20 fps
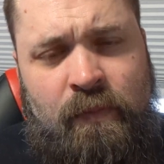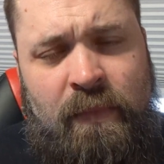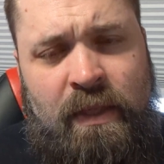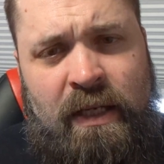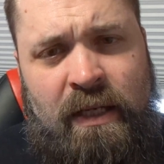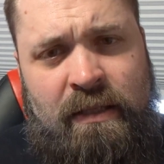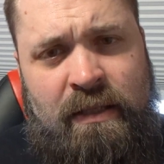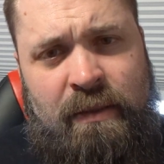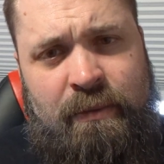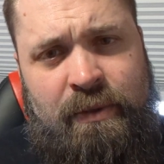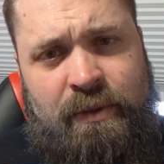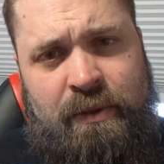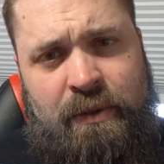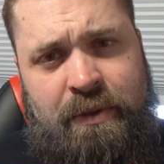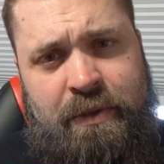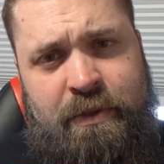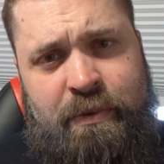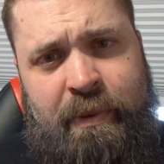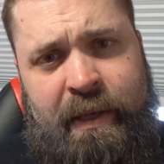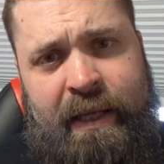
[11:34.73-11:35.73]
a doubled
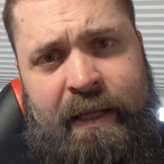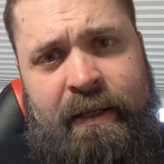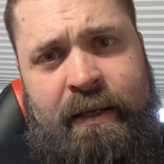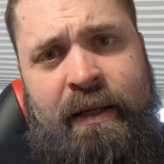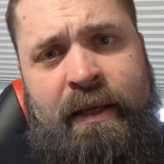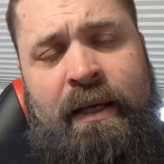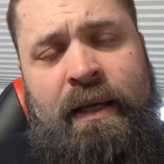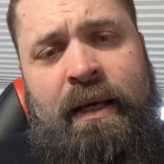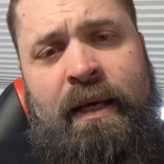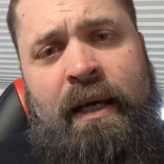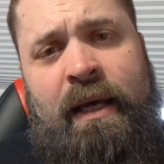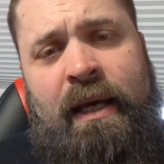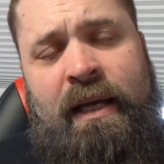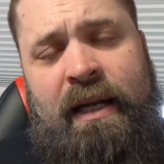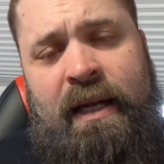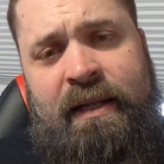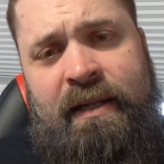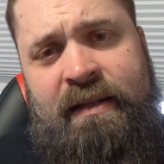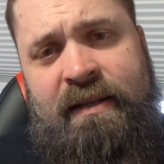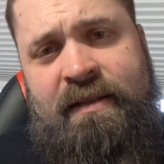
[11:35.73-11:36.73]
orange band, and
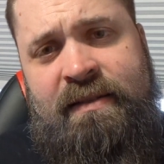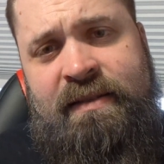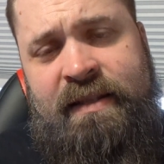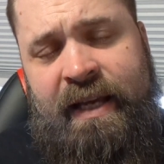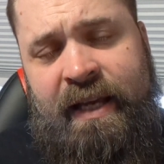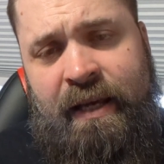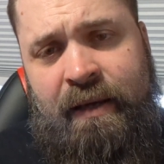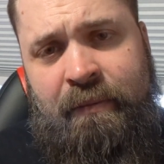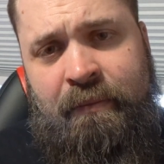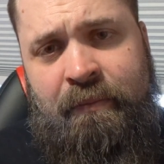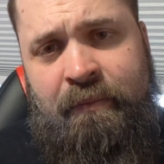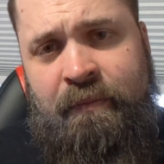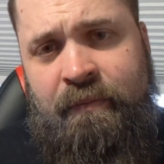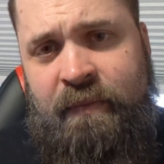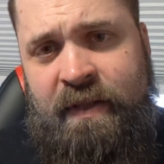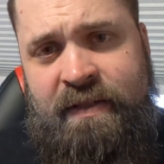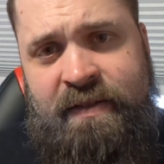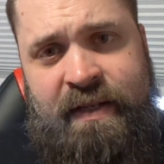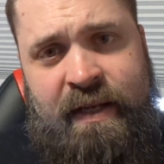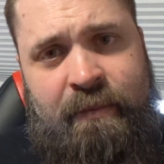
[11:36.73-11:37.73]
I did the same
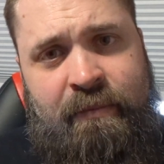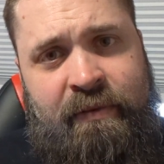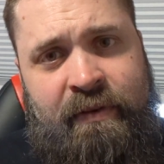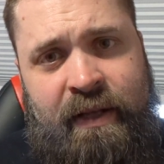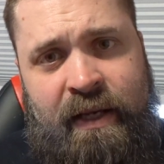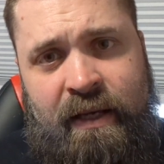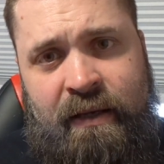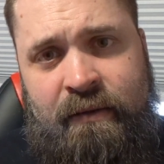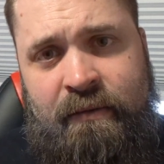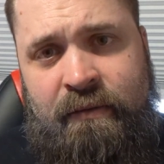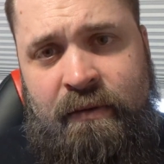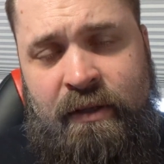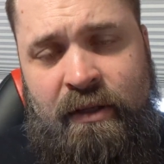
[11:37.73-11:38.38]
thing.